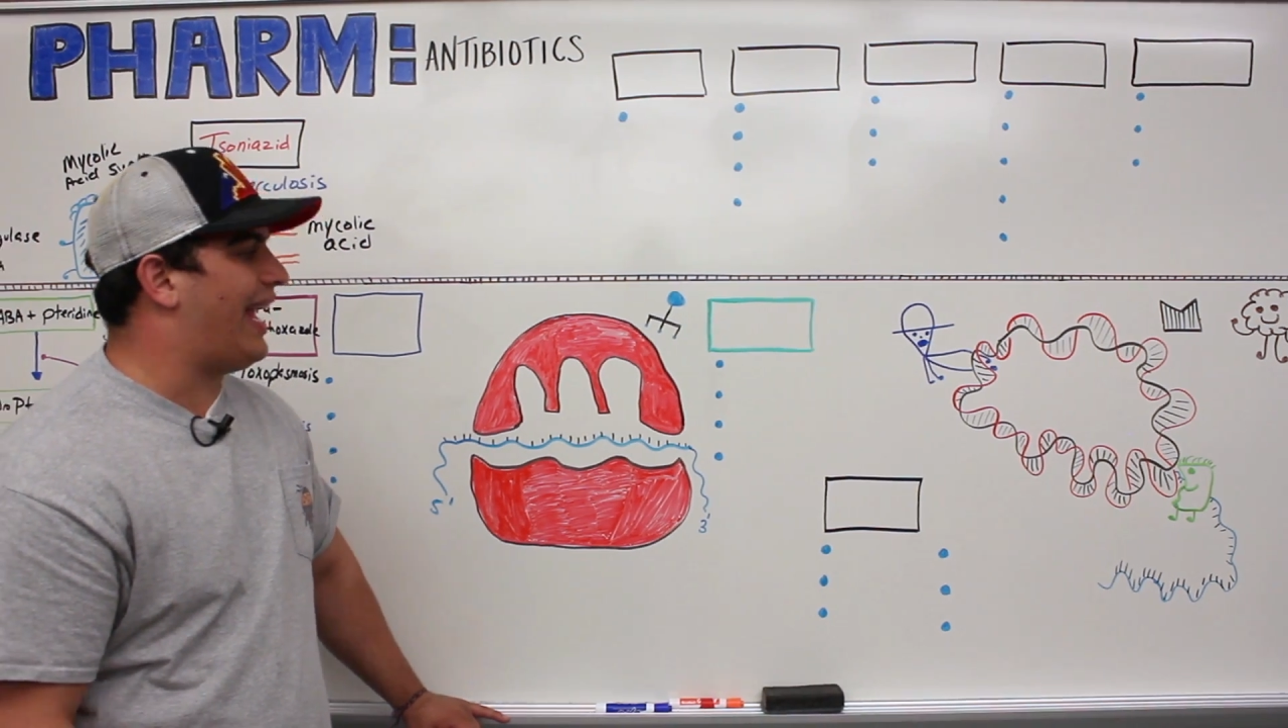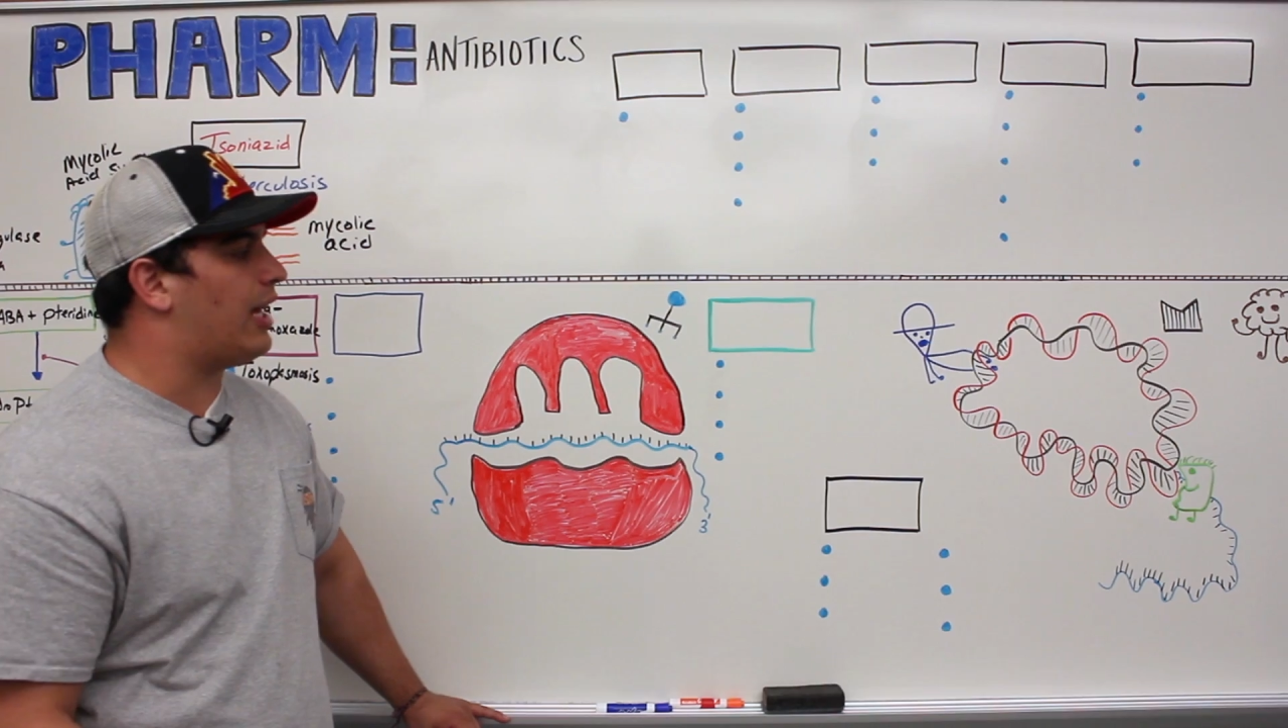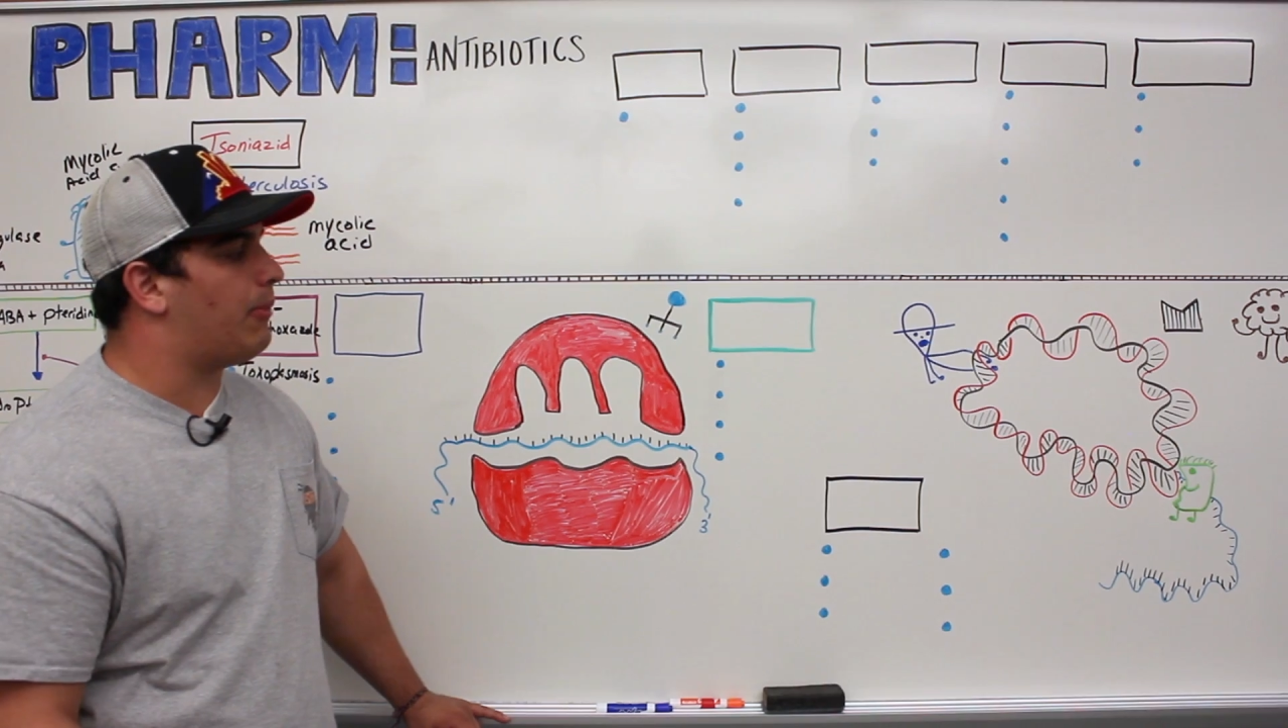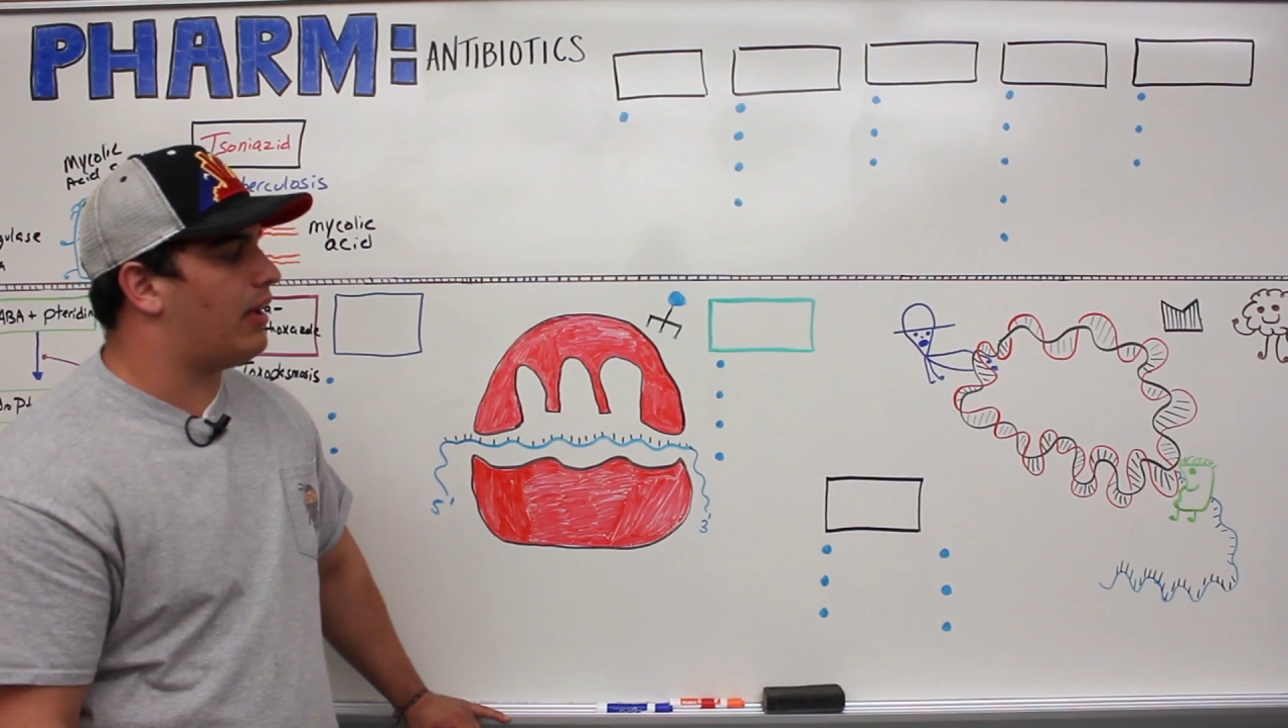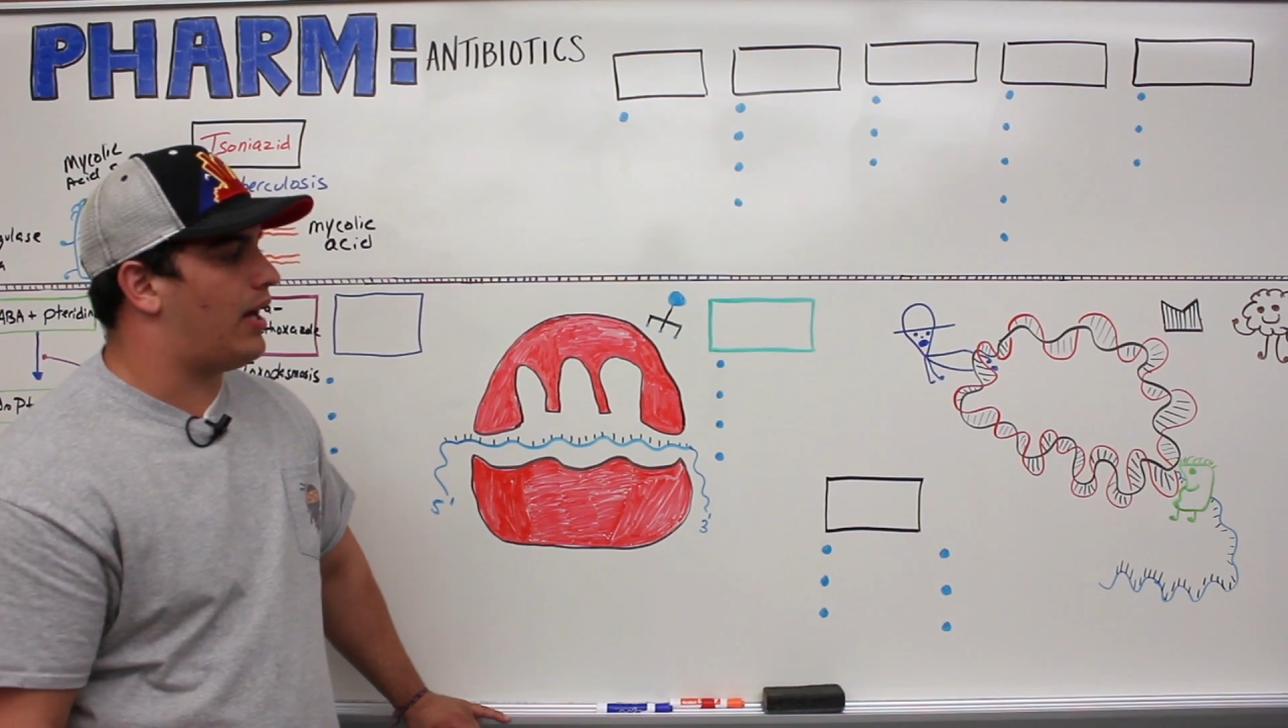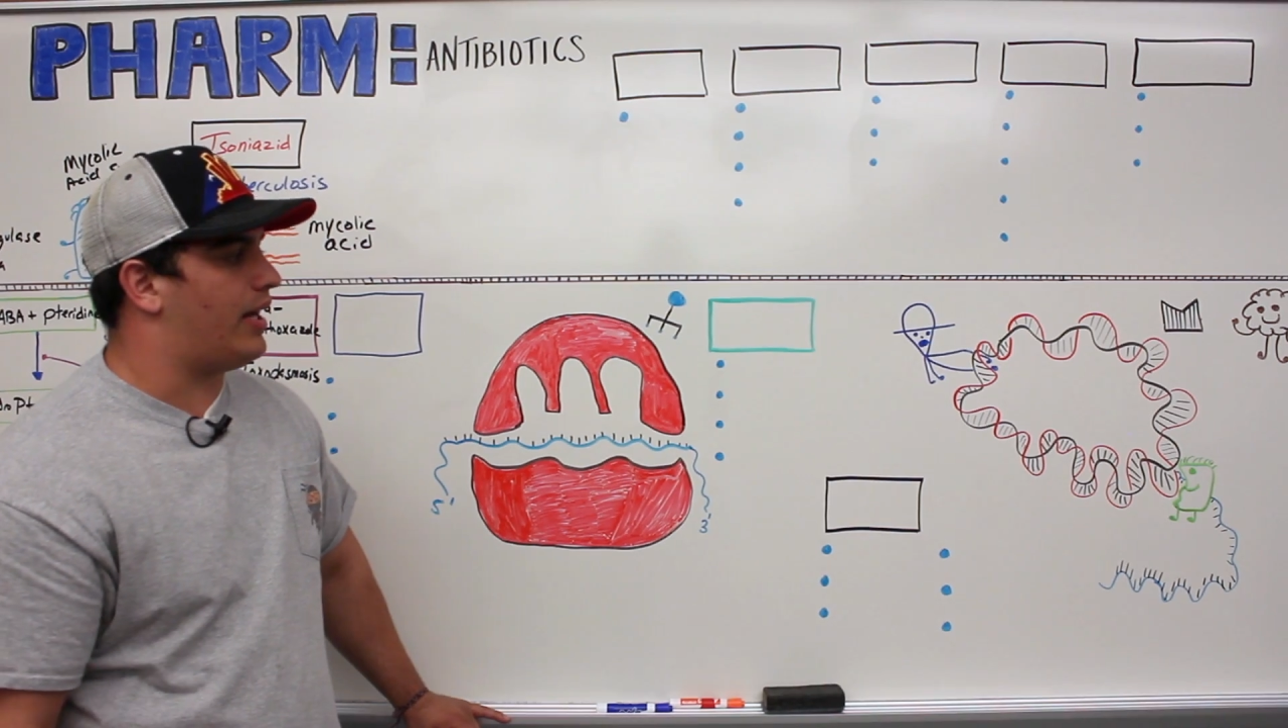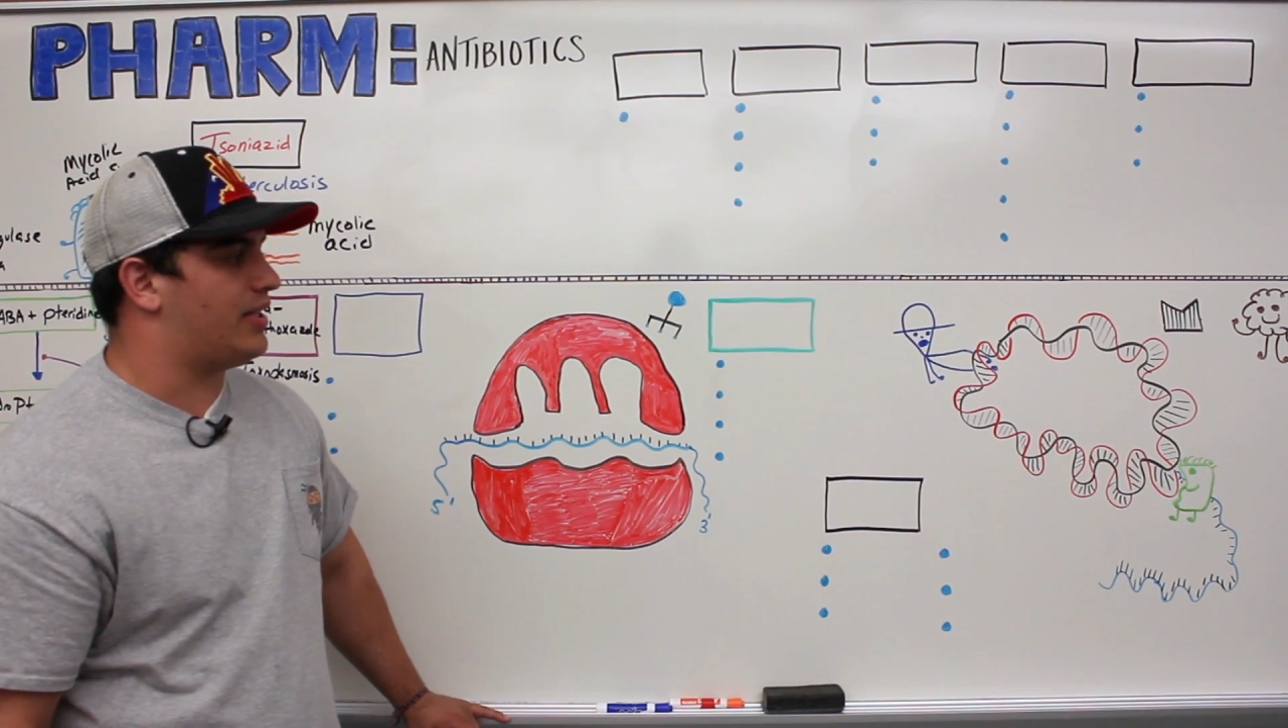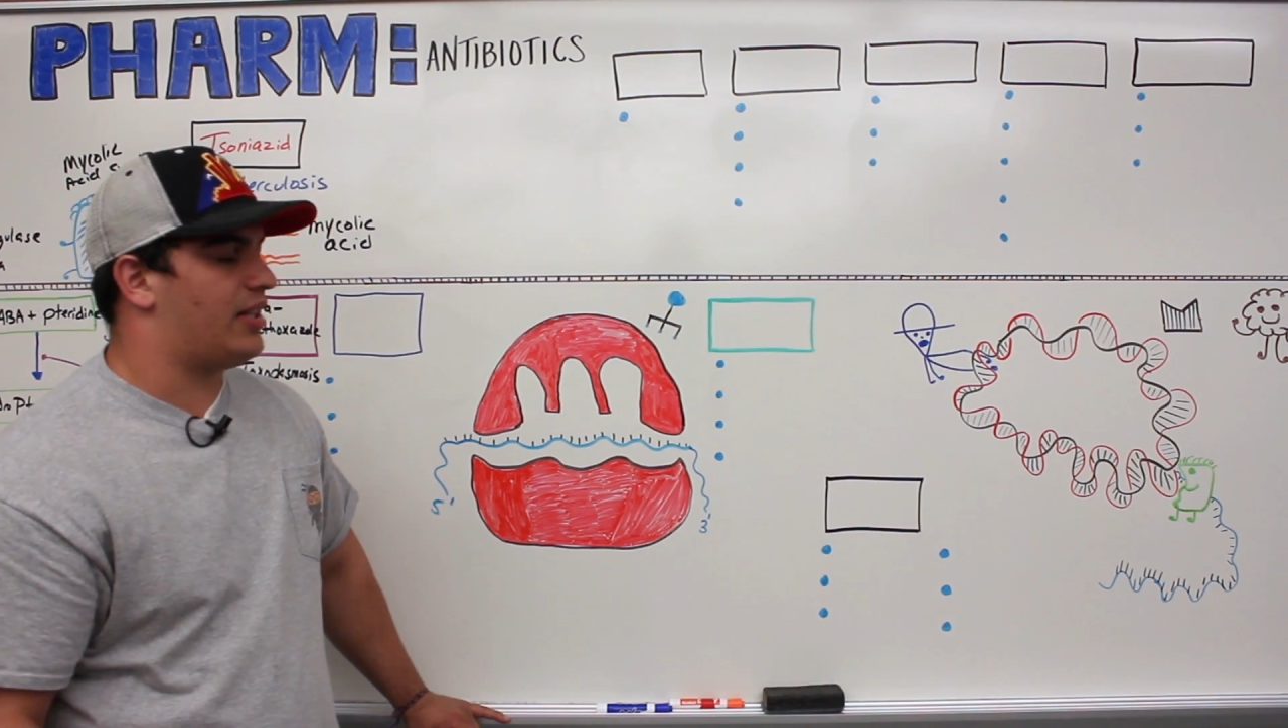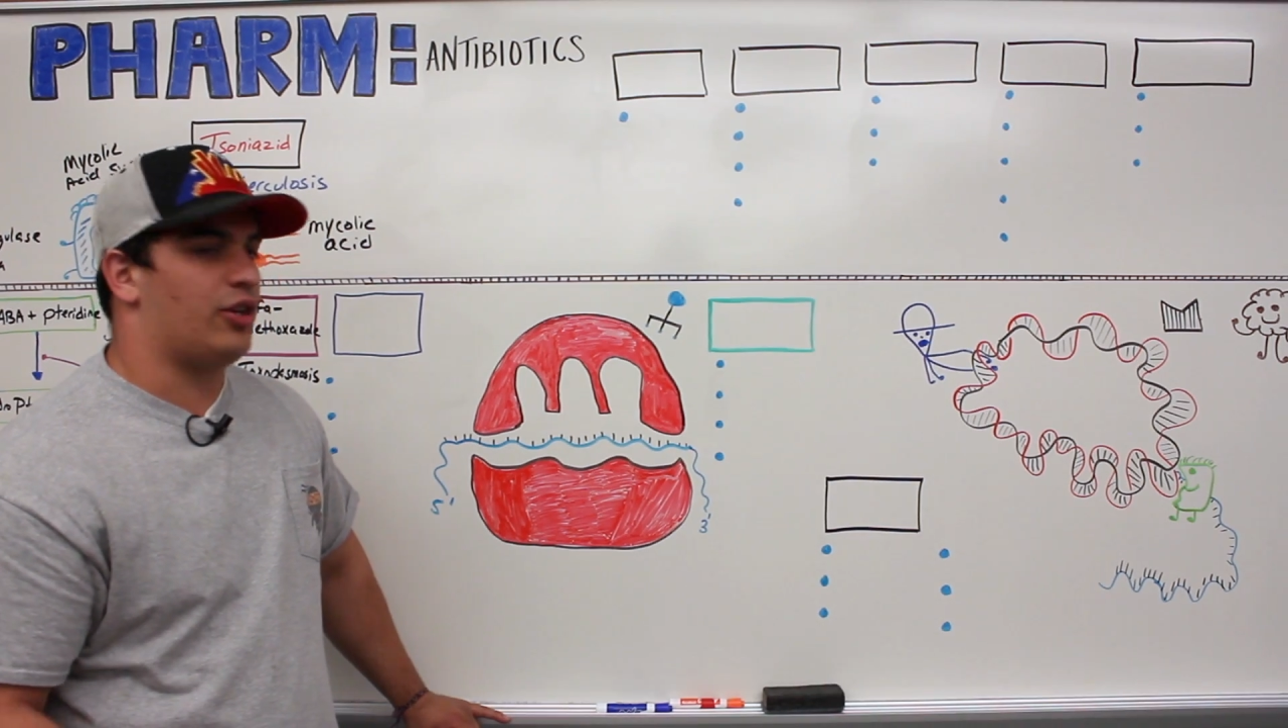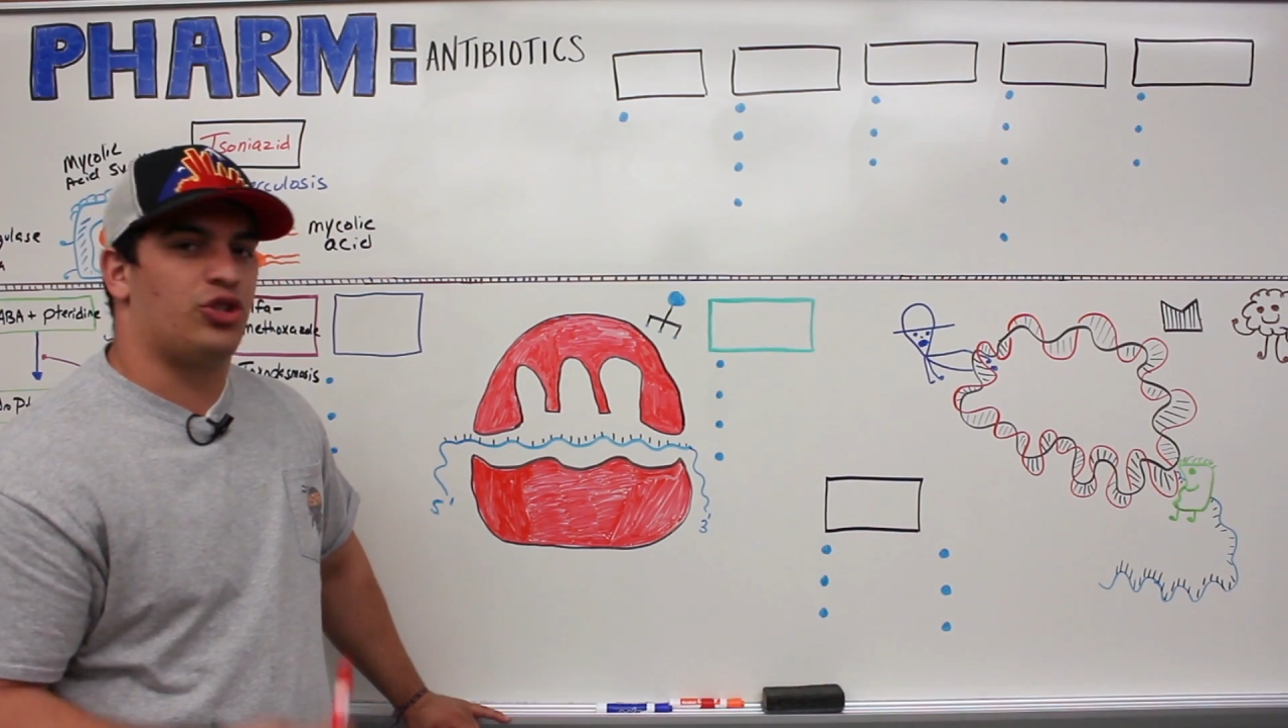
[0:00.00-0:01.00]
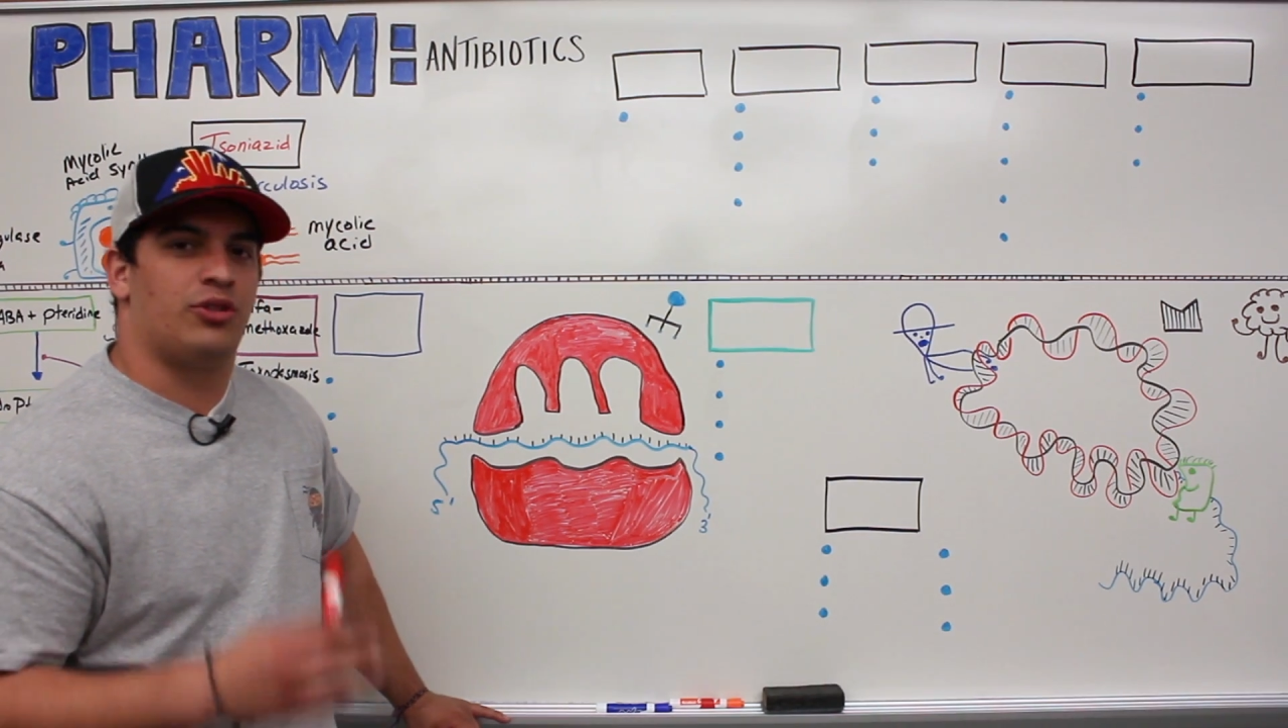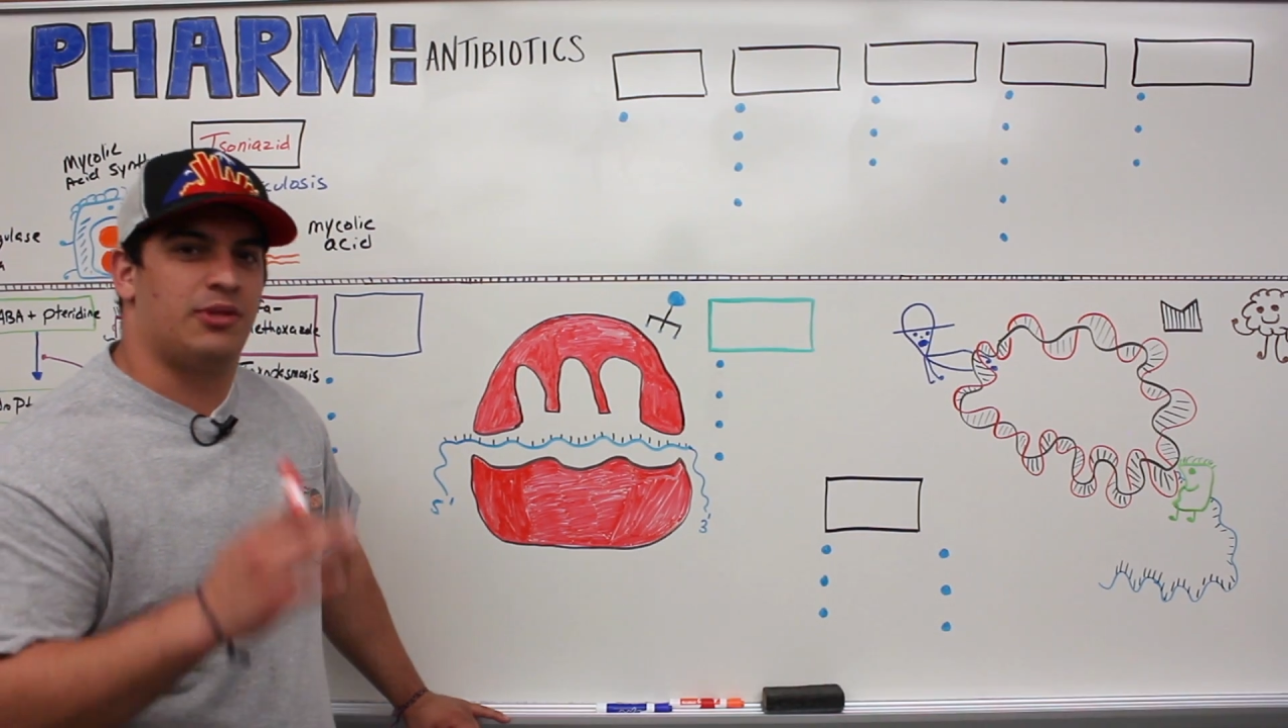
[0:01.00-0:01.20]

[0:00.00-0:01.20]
antibiotics that are